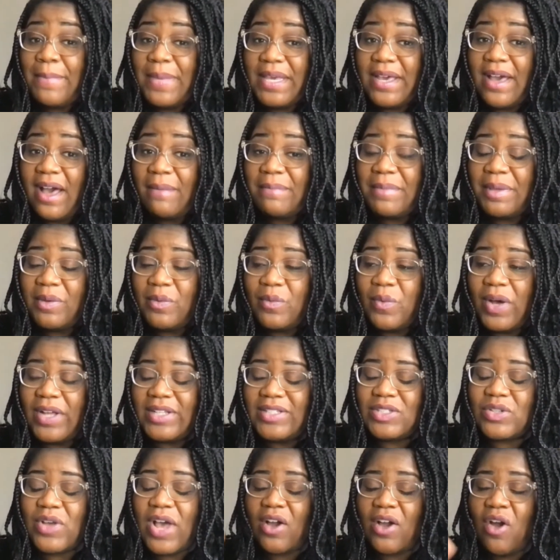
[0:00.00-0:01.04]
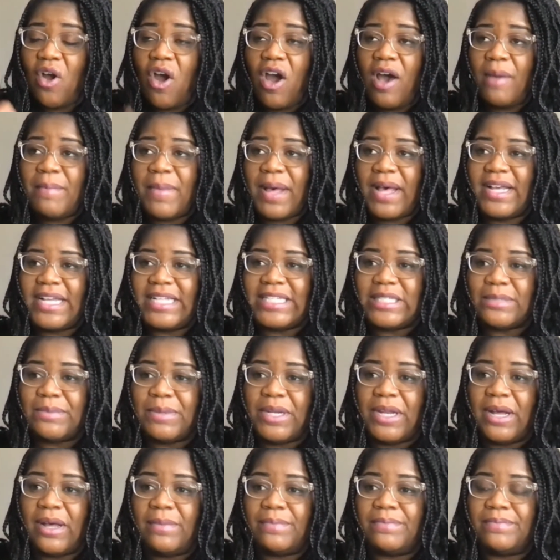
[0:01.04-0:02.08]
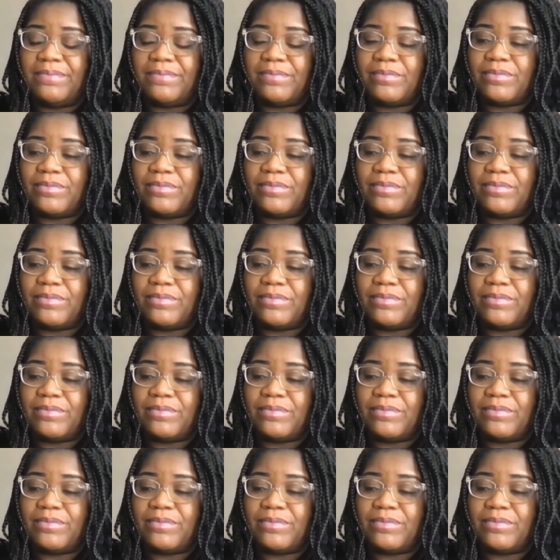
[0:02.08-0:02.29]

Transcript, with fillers: becoming one so i called my husband up